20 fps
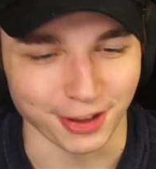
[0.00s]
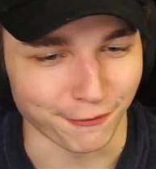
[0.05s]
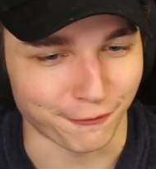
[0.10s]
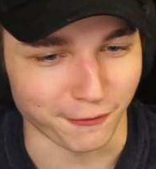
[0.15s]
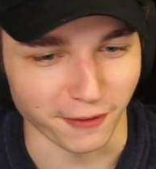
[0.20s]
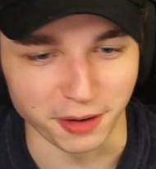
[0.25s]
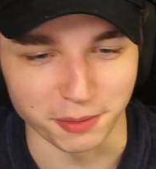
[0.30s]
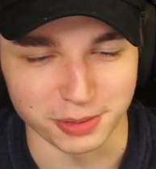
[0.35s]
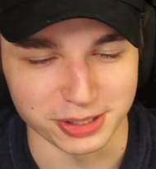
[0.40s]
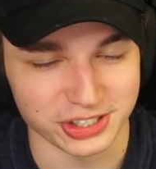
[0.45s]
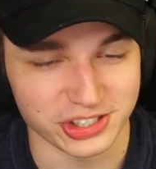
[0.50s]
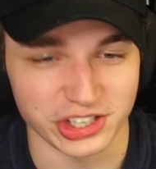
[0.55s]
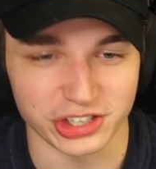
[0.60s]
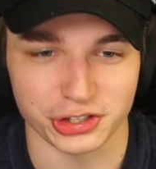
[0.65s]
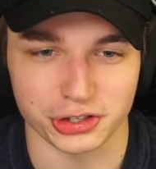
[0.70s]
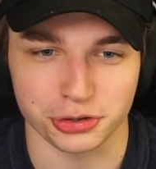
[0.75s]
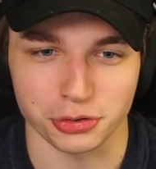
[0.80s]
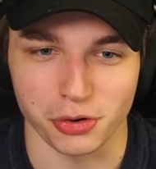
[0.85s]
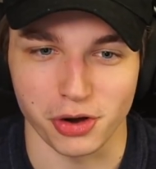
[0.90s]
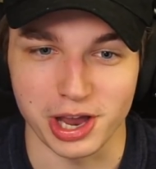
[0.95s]
front was
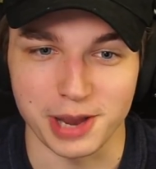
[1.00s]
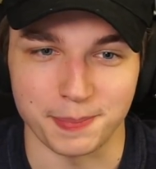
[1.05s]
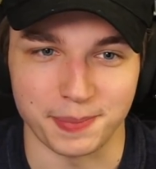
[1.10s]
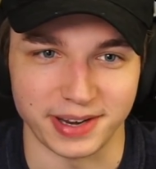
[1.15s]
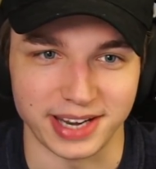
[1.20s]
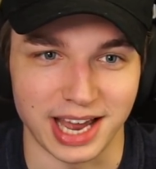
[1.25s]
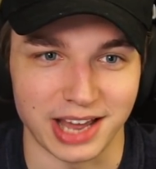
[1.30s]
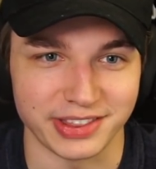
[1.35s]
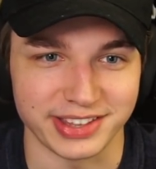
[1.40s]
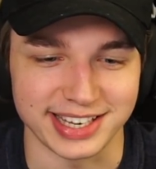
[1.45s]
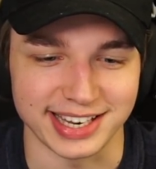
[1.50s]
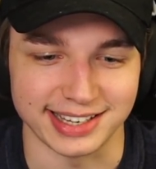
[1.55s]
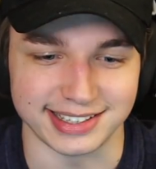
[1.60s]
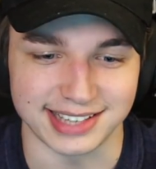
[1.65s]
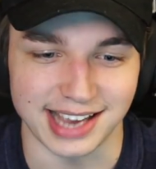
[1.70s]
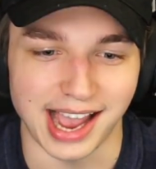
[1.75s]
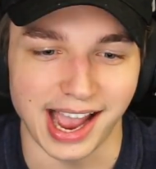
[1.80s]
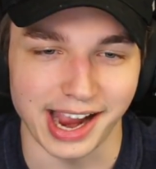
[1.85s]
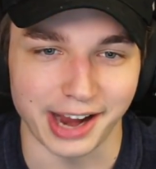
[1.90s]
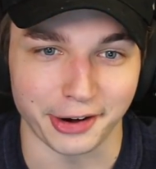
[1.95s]
destroyed, but now the
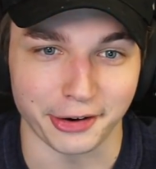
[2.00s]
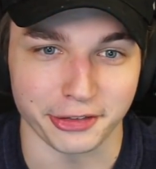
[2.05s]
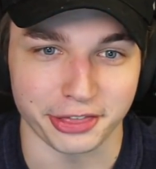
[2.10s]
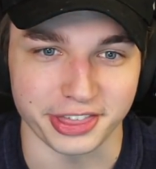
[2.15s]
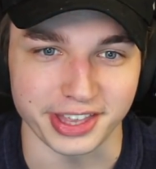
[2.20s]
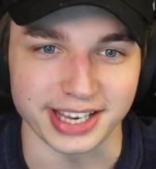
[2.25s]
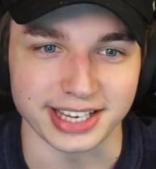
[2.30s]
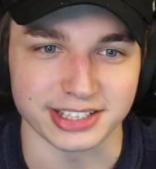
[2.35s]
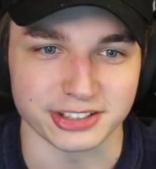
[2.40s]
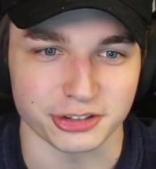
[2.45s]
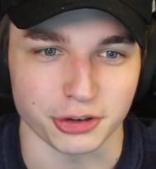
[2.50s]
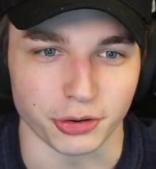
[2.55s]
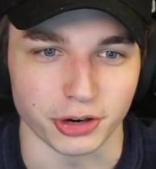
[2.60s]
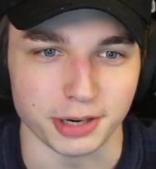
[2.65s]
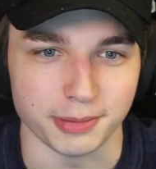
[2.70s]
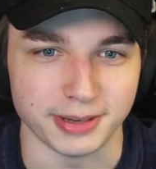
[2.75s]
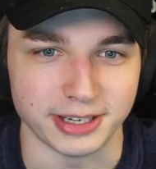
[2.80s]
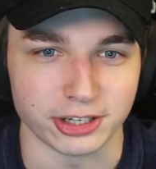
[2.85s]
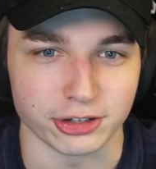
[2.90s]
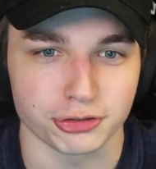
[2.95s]
entire thing is going
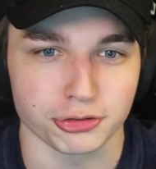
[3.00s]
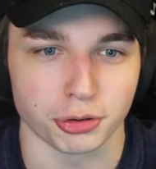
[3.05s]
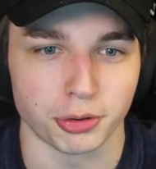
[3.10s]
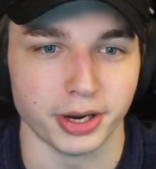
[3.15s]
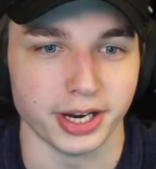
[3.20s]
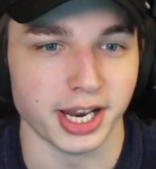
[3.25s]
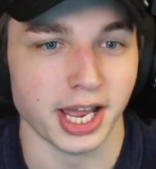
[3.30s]
to be destroyed.